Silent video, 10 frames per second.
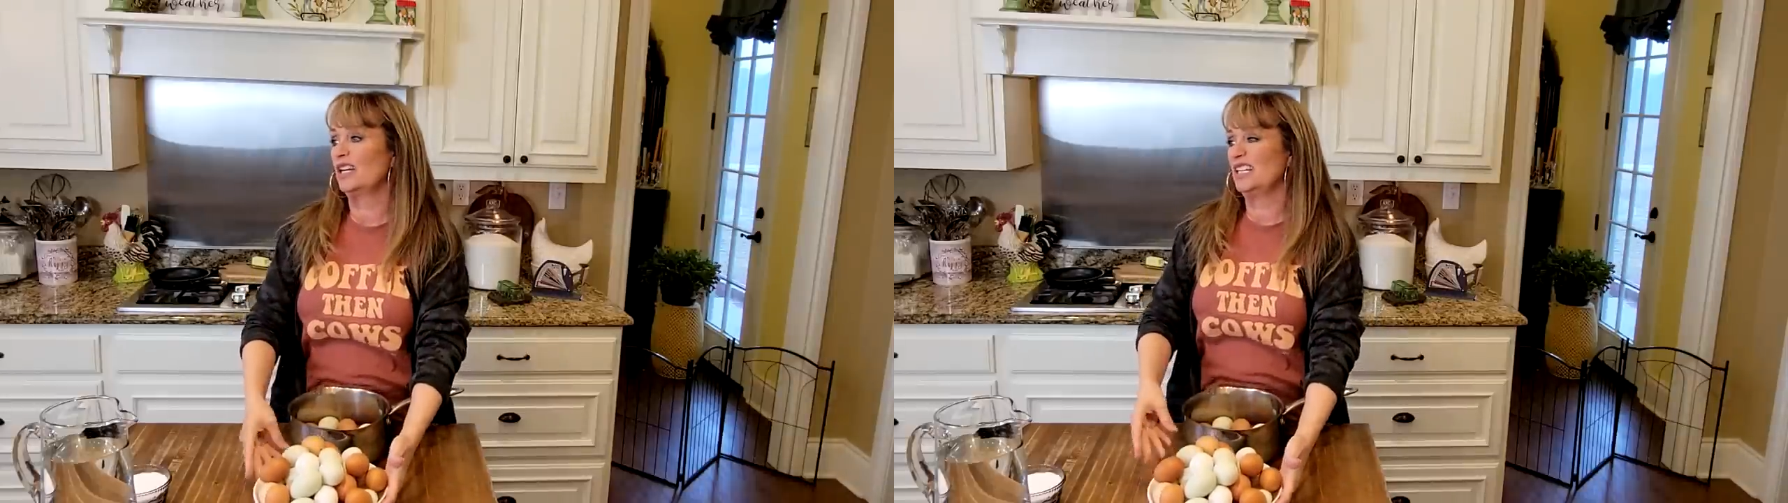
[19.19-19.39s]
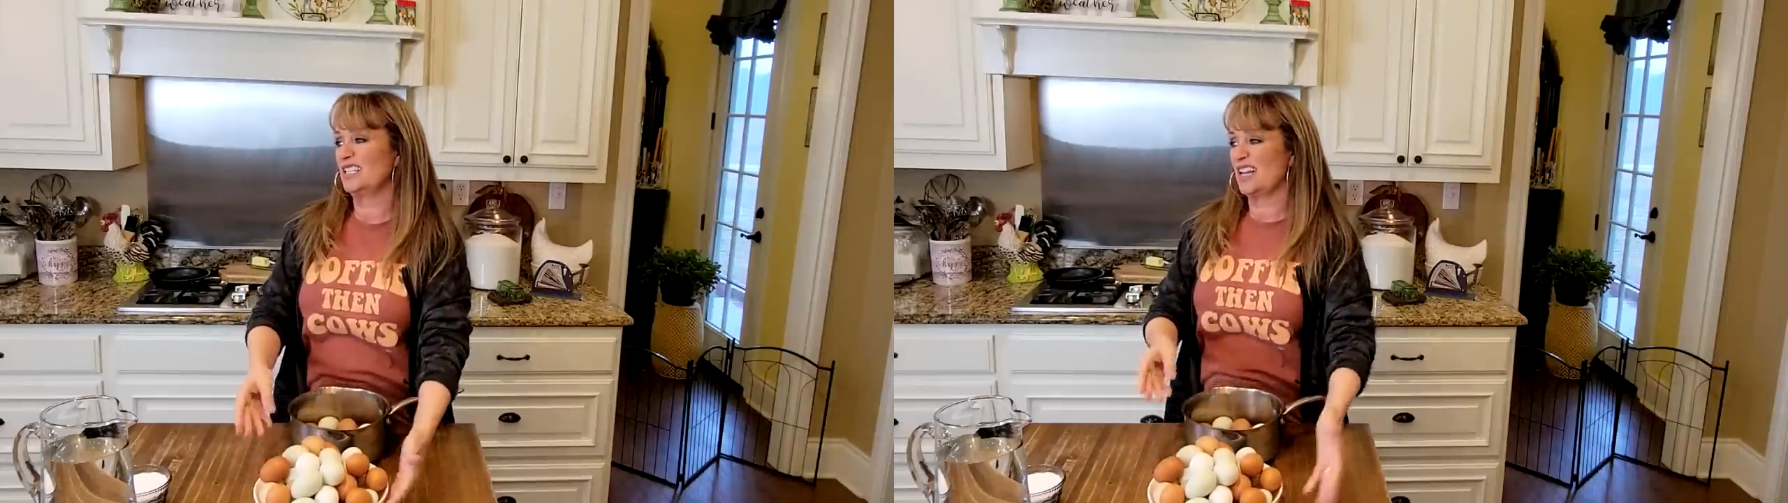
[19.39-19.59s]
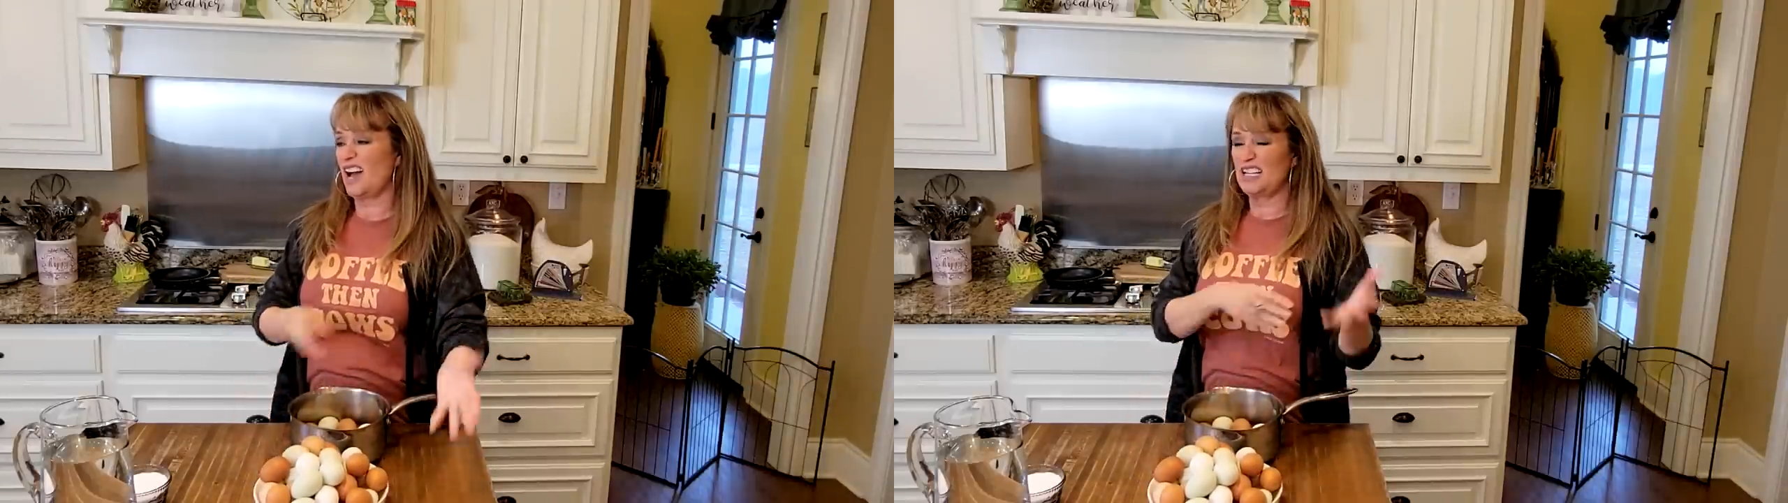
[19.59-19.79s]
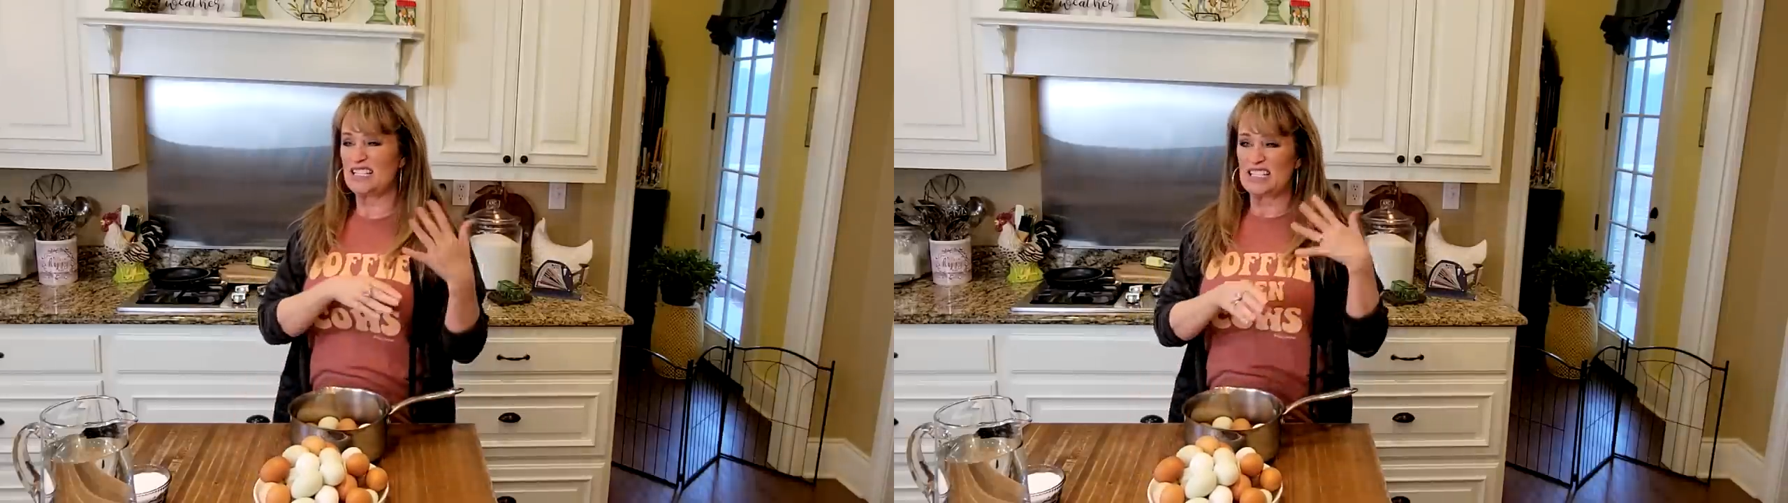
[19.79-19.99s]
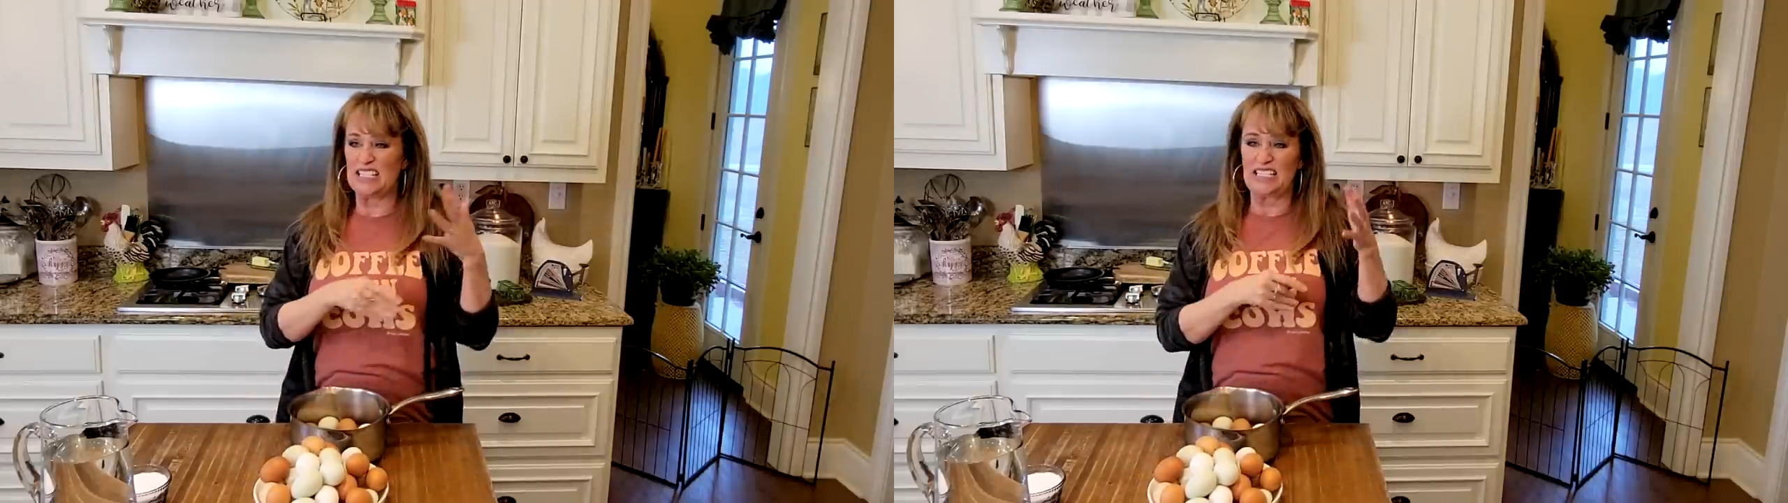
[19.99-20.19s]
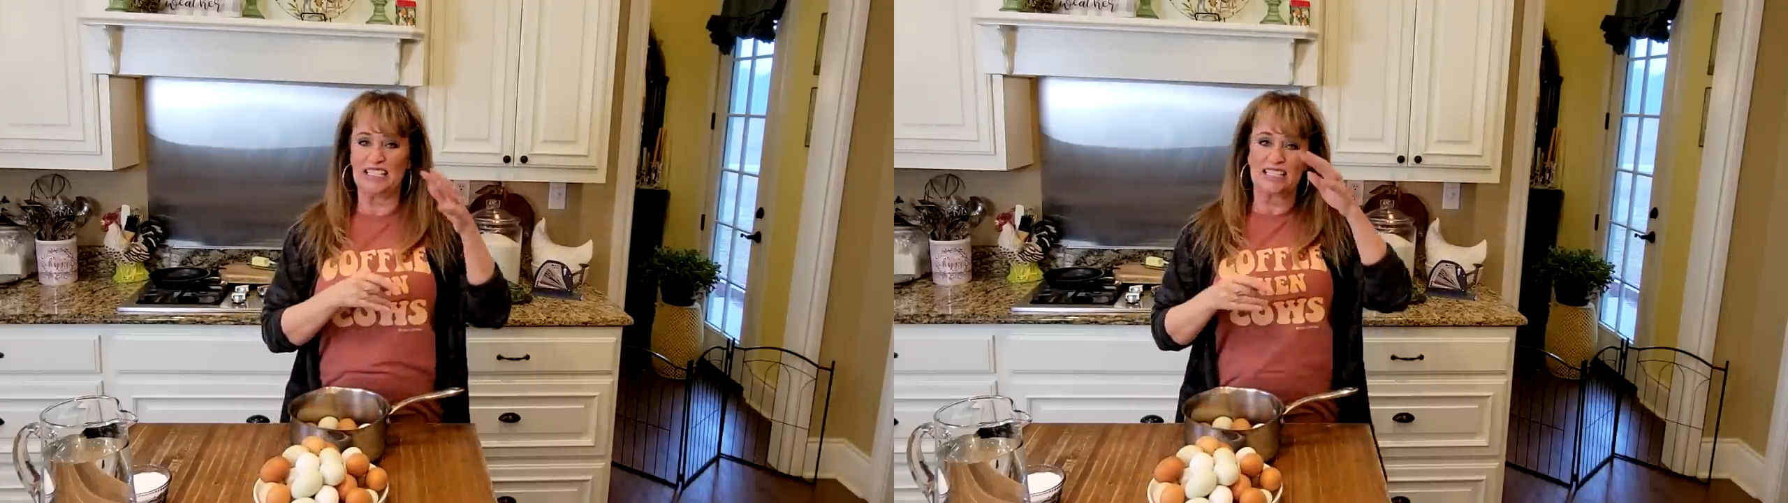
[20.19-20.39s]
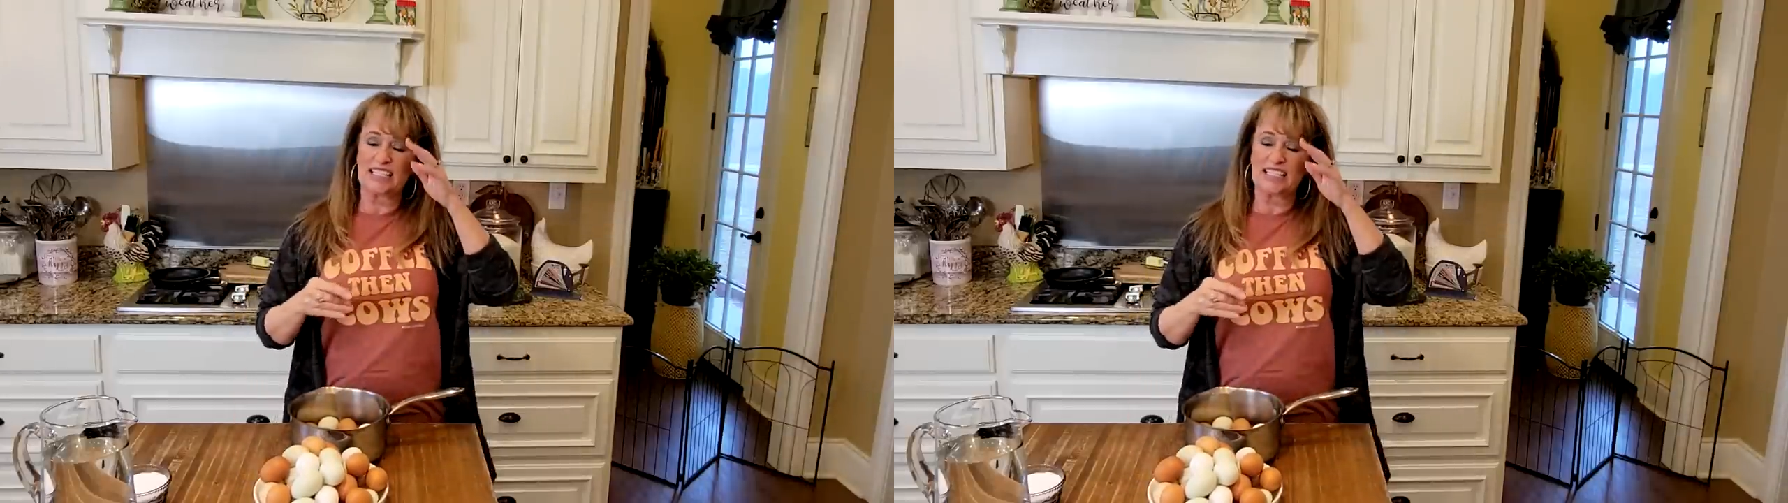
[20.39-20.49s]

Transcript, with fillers: it's icy and